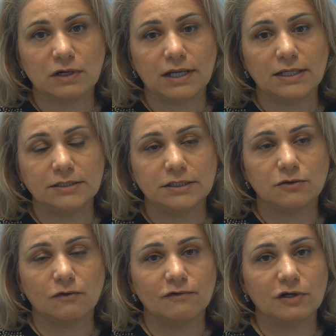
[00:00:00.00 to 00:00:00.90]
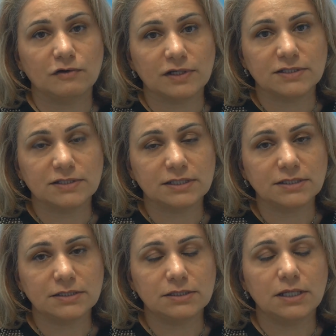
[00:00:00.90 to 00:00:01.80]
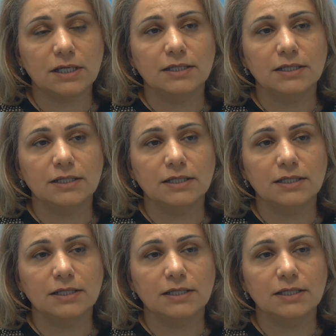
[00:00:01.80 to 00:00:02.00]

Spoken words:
related ovarian cyst,